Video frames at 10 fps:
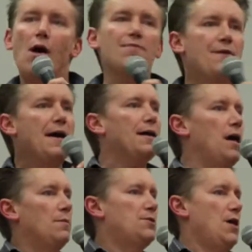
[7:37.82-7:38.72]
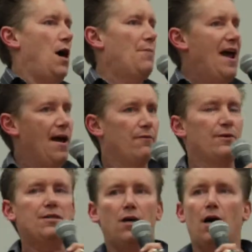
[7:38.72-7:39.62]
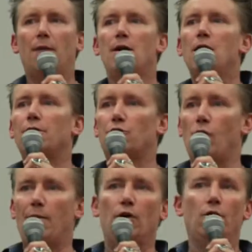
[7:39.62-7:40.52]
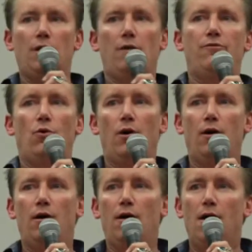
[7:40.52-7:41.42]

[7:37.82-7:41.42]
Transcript: one thing comes up every time that the women are looking for.